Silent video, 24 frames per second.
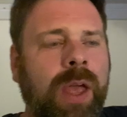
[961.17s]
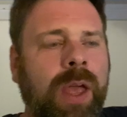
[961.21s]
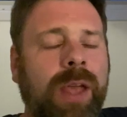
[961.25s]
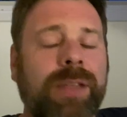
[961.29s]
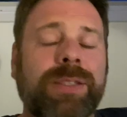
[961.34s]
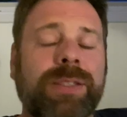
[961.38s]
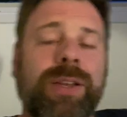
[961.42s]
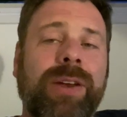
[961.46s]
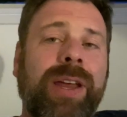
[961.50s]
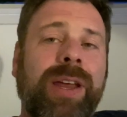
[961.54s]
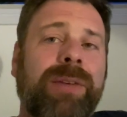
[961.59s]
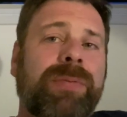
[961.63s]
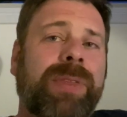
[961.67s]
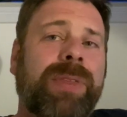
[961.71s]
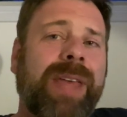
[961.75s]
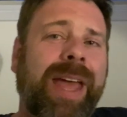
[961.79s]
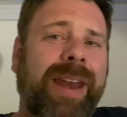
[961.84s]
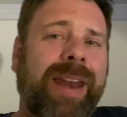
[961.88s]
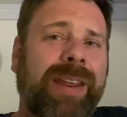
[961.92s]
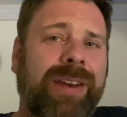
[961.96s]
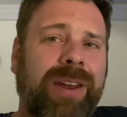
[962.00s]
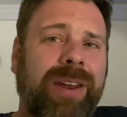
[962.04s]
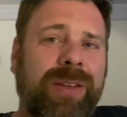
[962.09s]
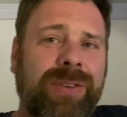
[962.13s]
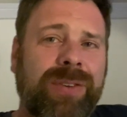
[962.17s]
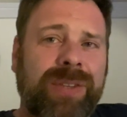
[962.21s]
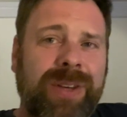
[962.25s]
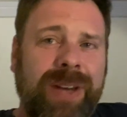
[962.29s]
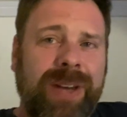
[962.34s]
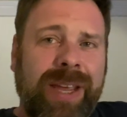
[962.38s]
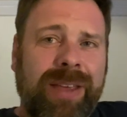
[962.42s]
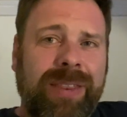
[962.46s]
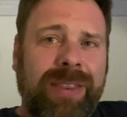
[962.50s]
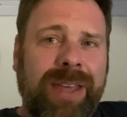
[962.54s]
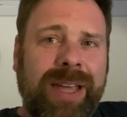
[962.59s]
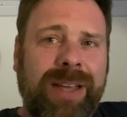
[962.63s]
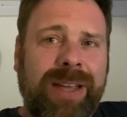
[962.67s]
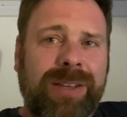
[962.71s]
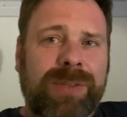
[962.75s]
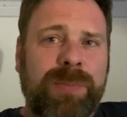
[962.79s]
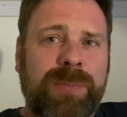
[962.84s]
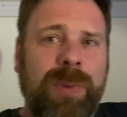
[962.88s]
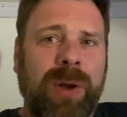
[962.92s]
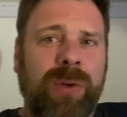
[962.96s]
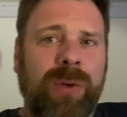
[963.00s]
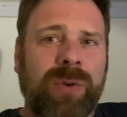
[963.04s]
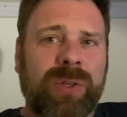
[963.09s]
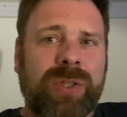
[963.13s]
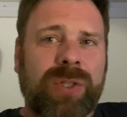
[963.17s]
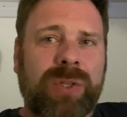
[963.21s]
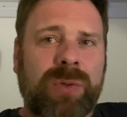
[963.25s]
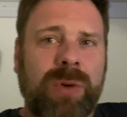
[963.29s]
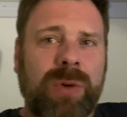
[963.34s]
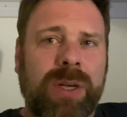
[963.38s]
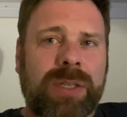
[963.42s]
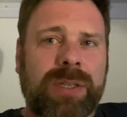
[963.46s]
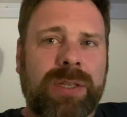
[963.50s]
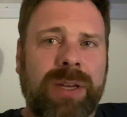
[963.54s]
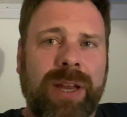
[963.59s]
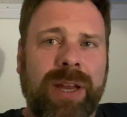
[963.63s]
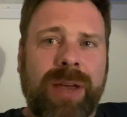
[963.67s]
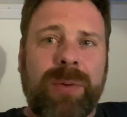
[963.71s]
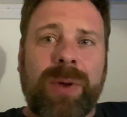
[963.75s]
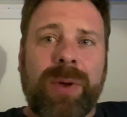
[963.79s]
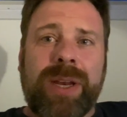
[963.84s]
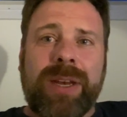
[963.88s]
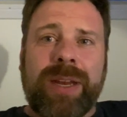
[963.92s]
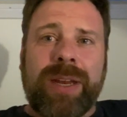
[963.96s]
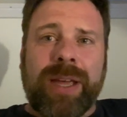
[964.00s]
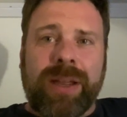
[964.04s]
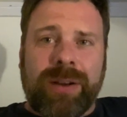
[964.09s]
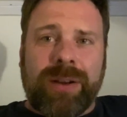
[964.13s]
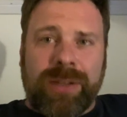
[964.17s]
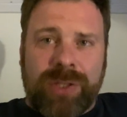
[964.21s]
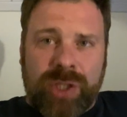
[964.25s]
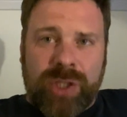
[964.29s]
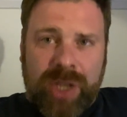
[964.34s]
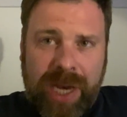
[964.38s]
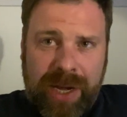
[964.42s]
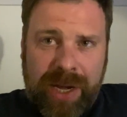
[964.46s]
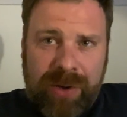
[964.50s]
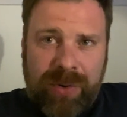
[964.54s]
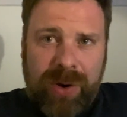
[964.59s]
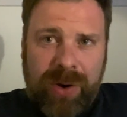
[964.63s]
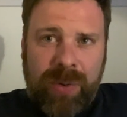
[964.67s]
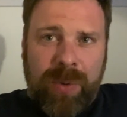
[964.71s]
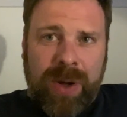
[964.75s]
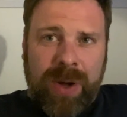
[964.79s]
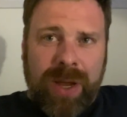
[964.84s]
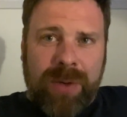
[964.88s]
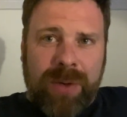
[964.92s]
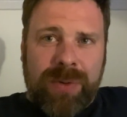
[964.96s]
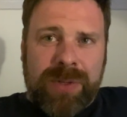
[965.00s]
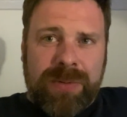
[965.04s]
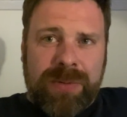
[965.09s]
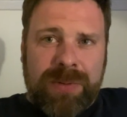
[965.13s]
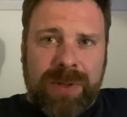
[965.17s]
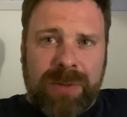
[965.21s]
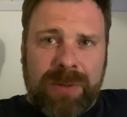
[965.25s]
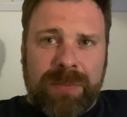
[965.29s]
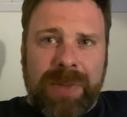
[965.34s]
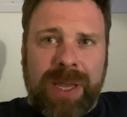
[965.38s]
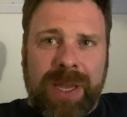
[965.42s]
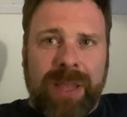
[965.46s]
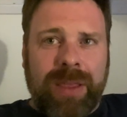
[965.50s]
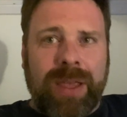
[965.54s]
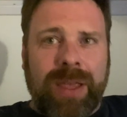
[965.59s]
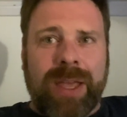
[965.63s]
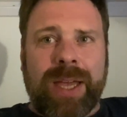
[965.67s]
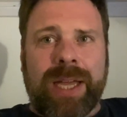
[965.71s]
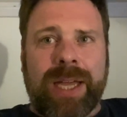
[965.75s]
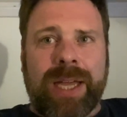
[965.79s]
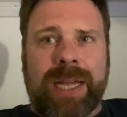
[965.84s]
So now for the anecdote. So now the house belongs to us, and I went down in January when I was filming